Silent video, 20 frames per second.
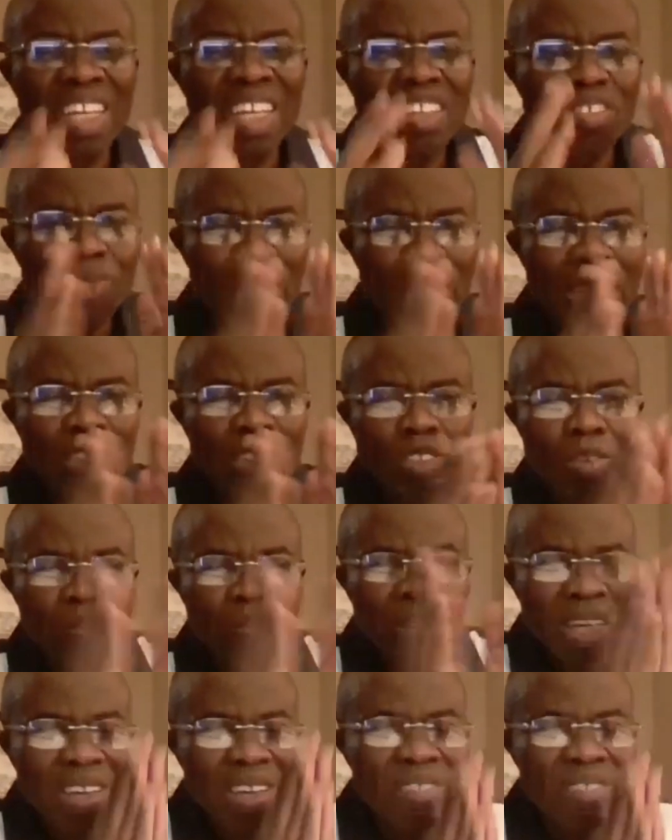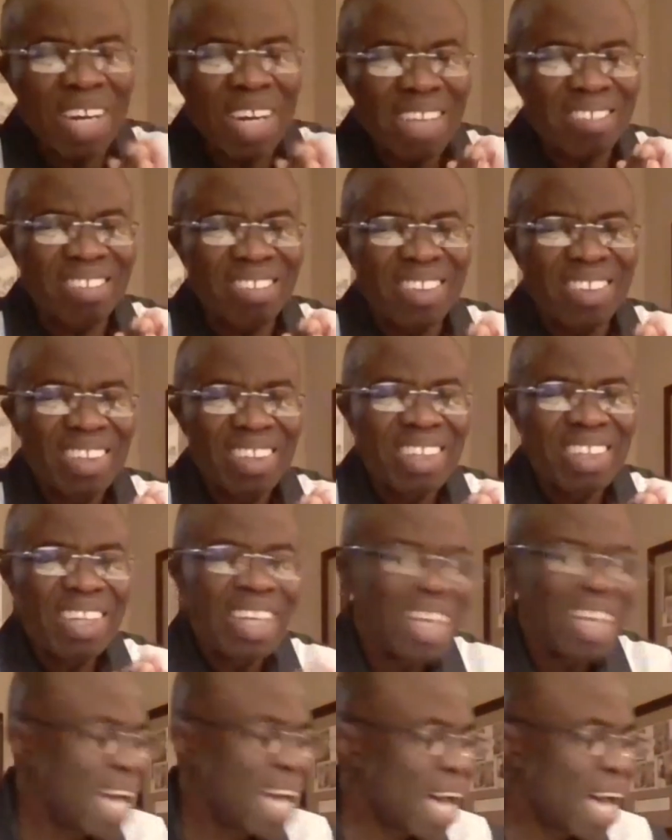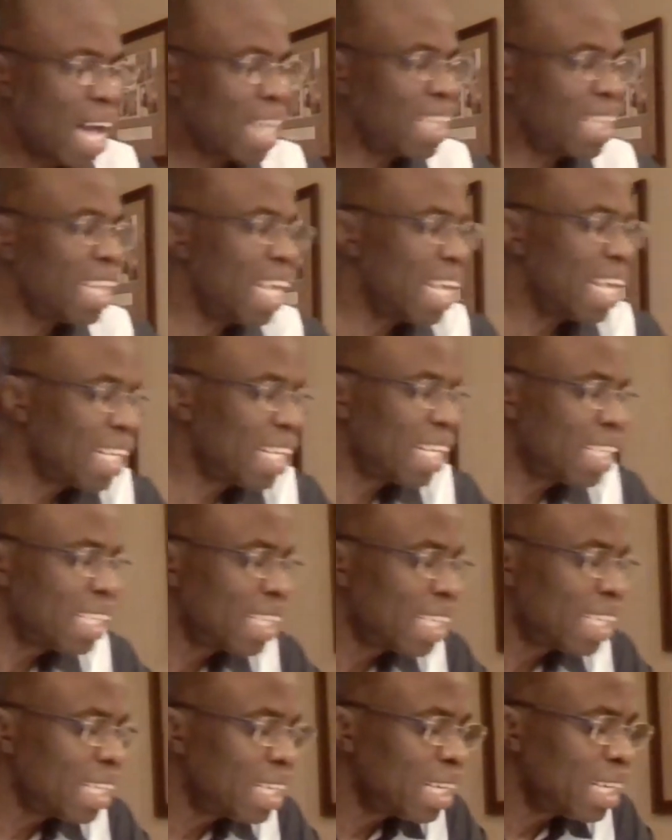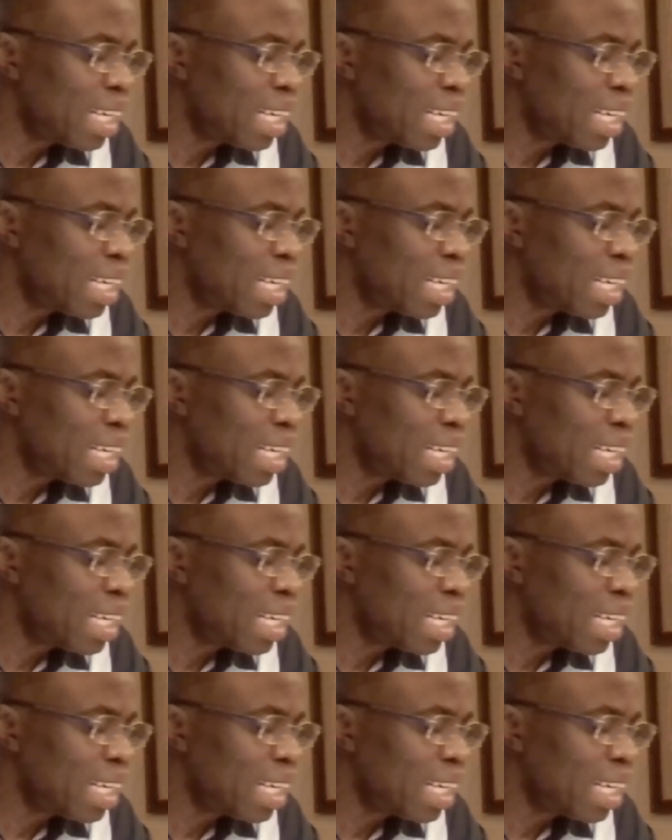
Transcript: speaking to believers, and then,